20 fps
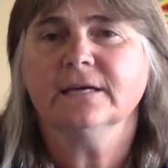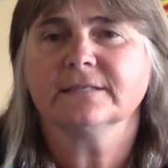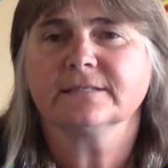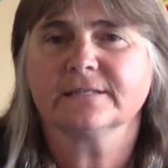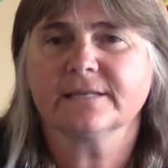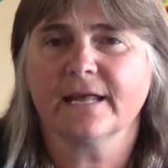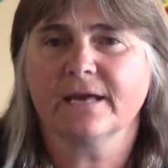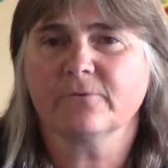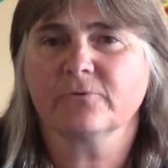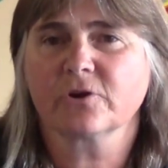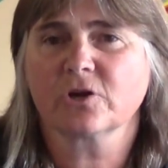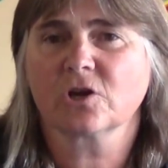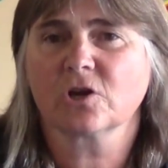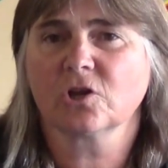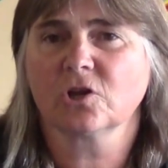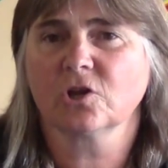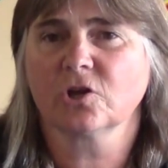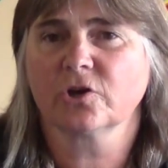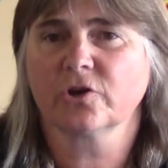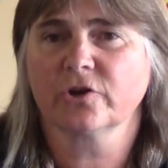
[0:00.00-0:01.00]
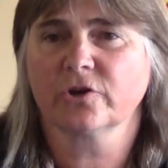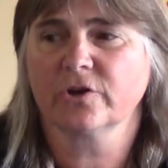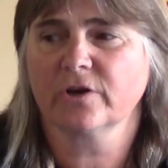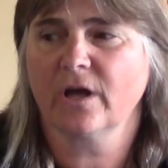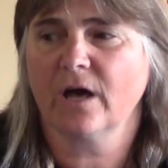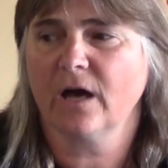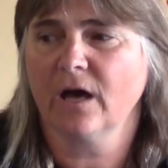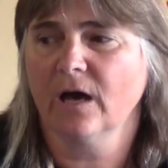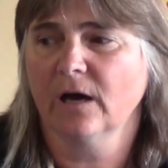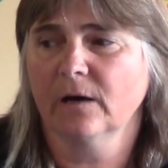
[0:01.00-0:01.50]
Today we're going to
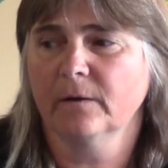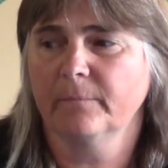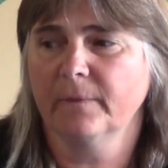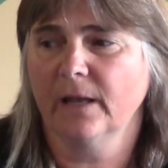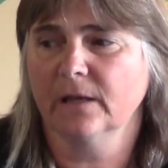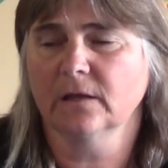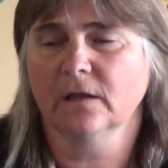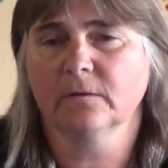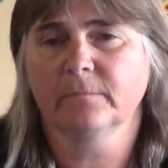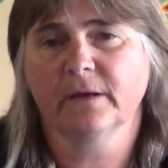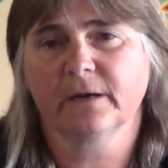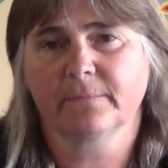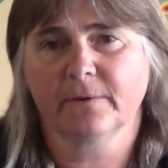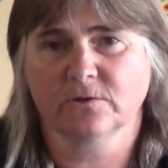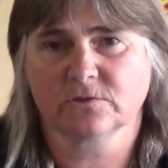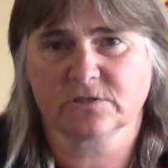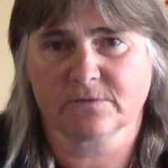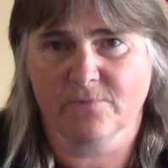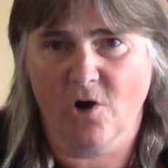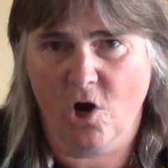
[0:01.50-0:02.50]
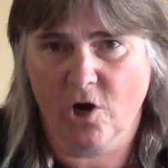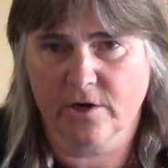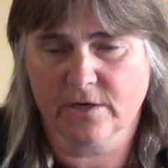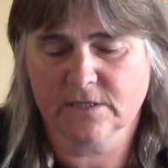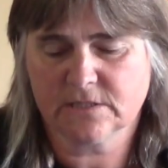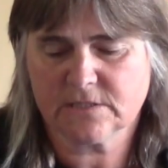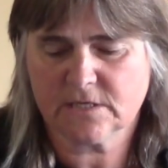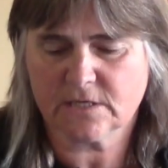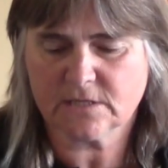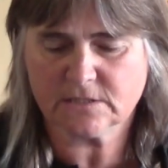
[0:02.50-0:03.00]
learn a little bit about some
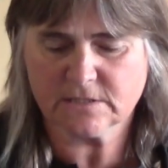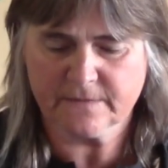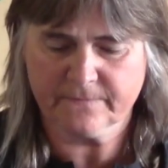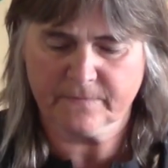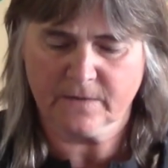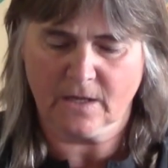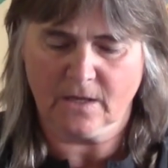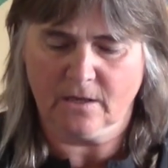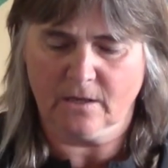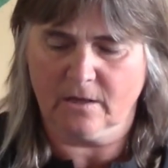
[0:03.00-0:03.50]
harnesses.